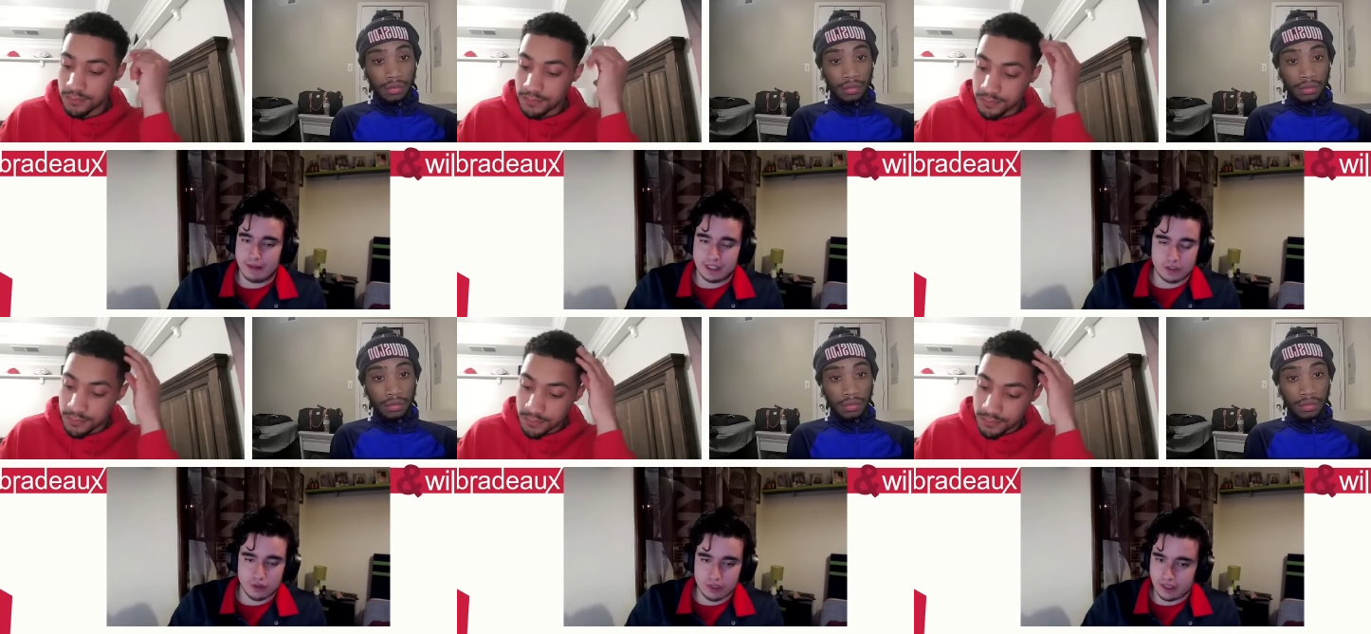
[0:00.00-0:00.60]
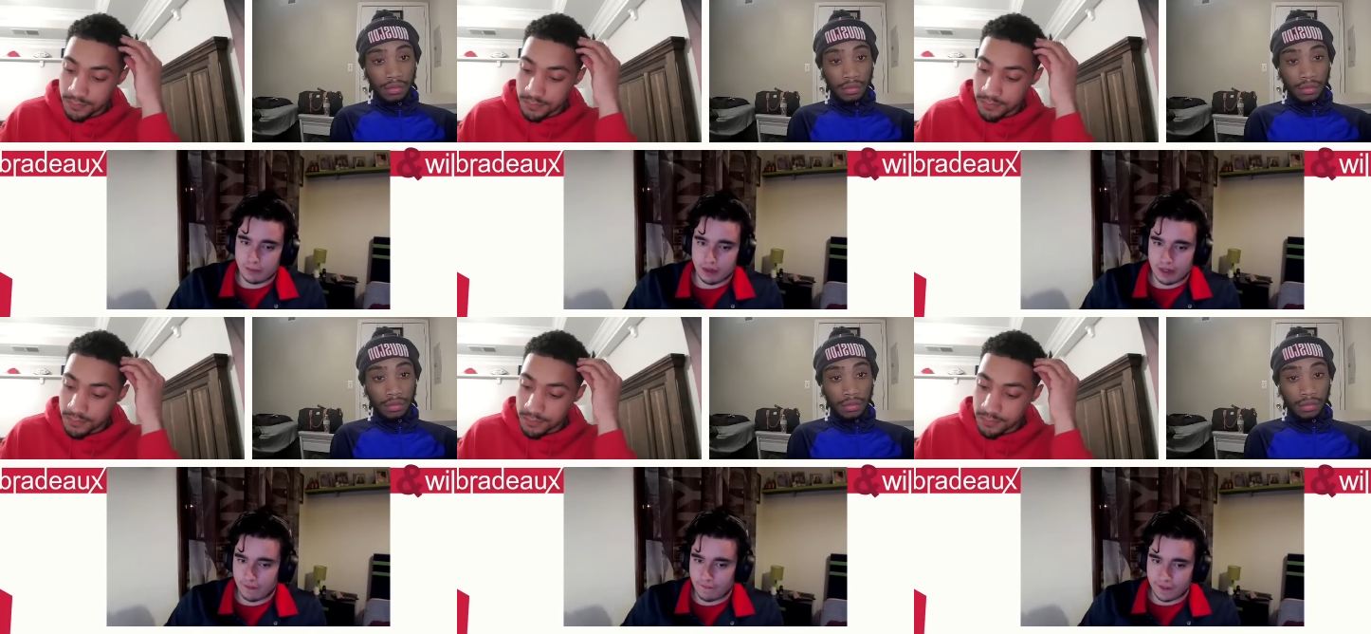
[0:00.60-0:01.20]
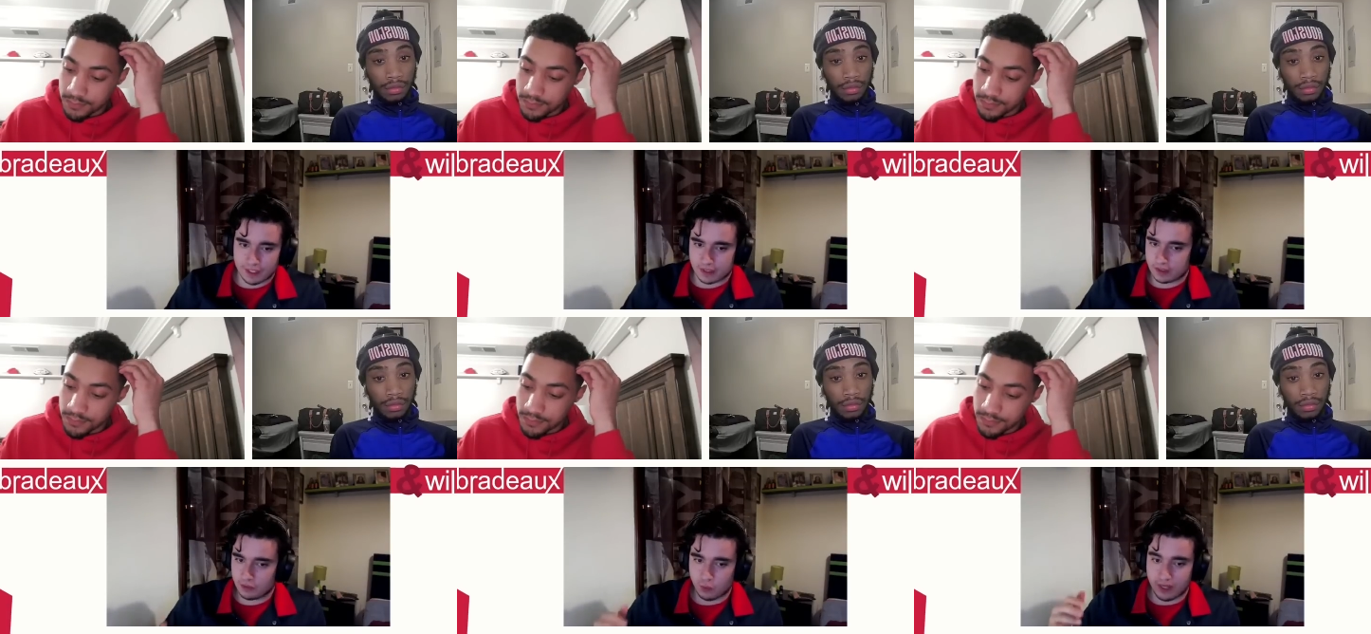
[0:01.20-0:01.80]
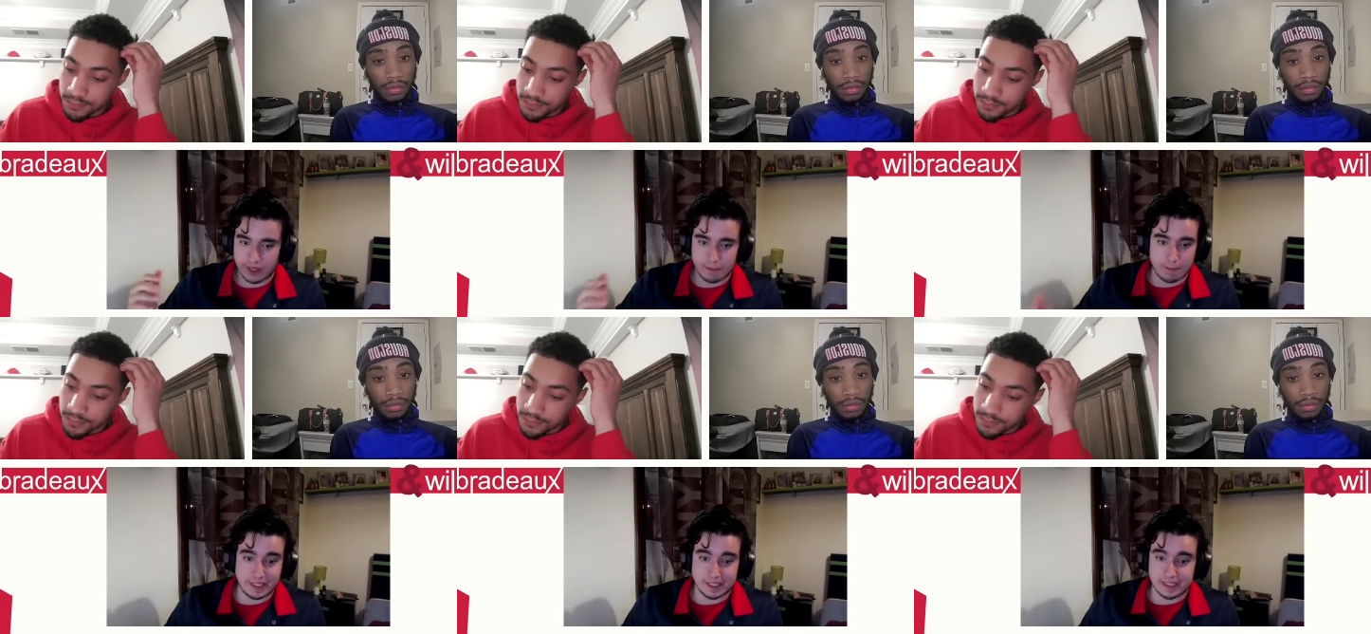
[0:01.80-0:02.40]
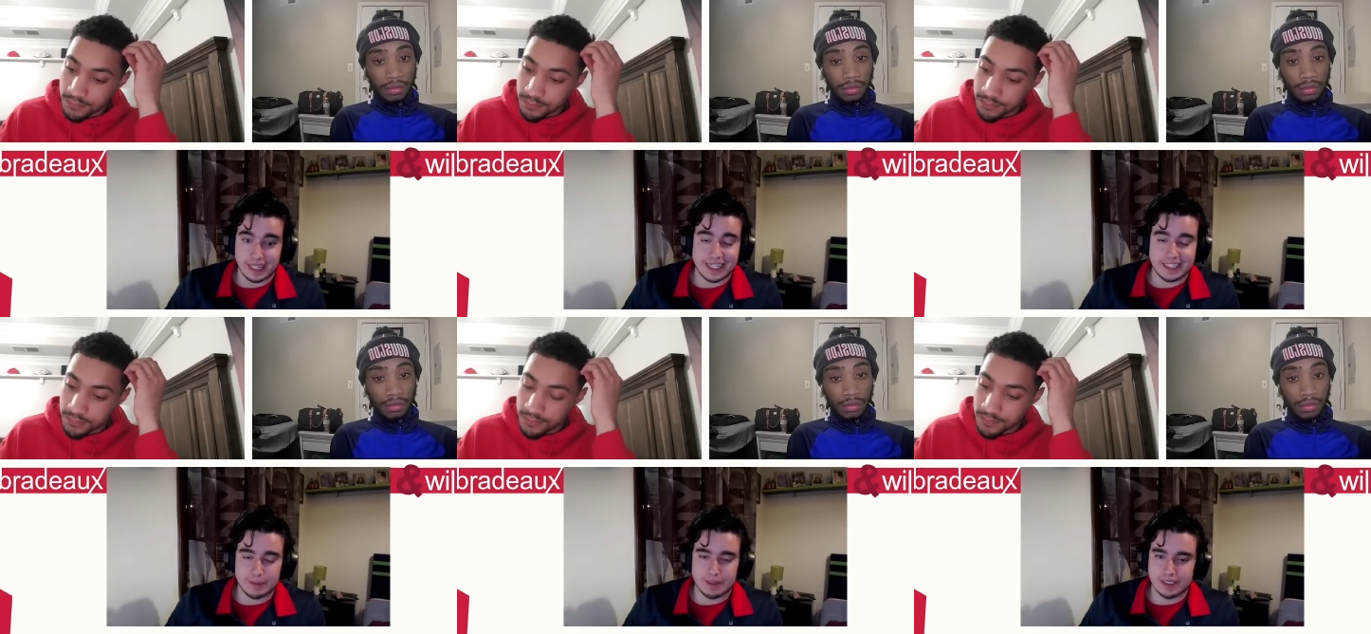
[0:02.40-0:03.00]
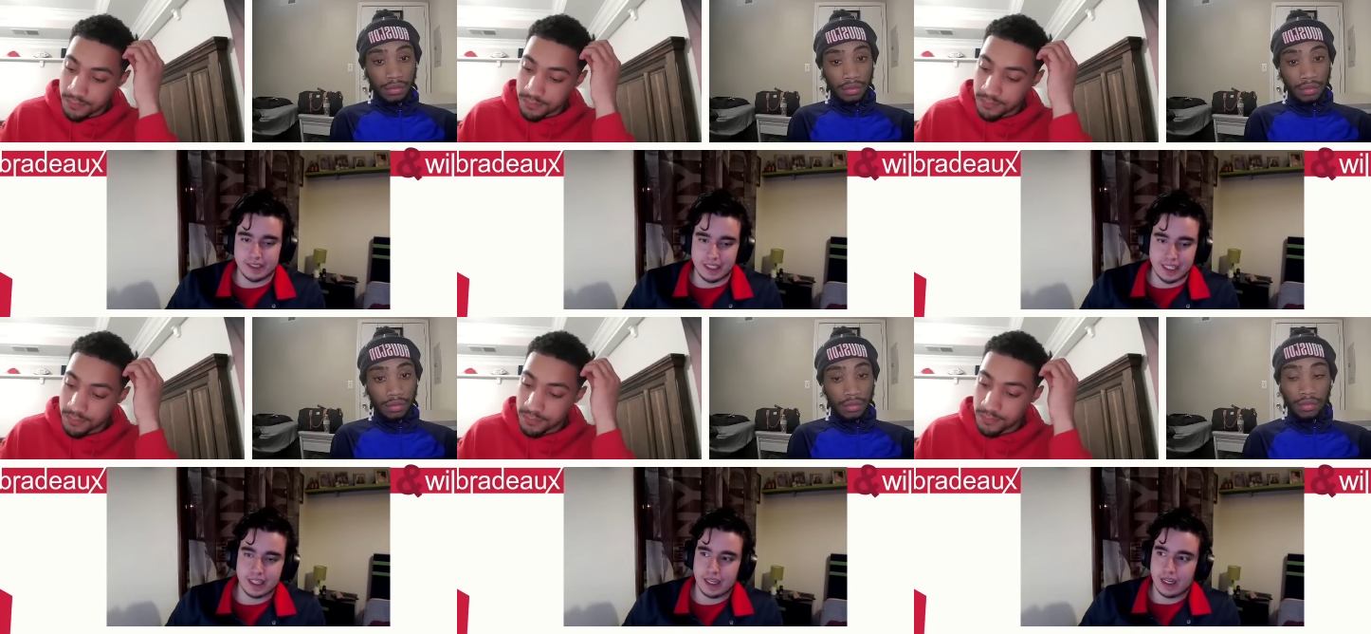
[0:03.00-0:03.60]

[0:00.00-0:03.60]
Speaker 1: And although Jaylen Brown fits with basically any team in the league,